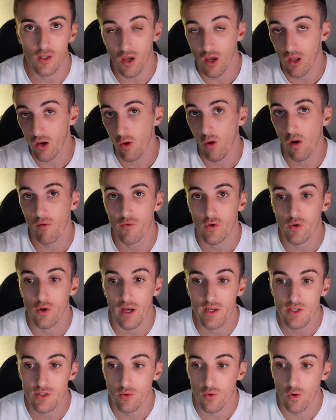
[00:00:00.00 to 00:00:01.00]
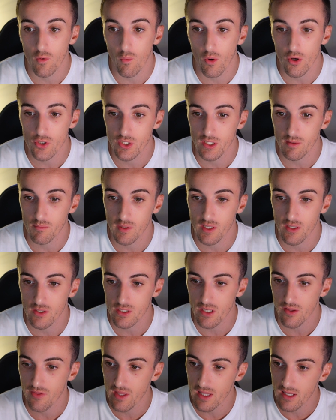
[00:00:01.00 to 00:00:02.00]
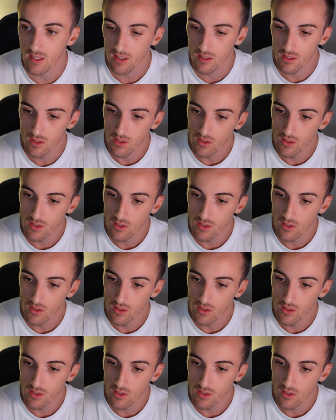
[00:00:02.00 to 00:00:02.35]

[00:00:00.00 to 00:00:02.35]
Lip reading: a lot of you guys who are watching, because I think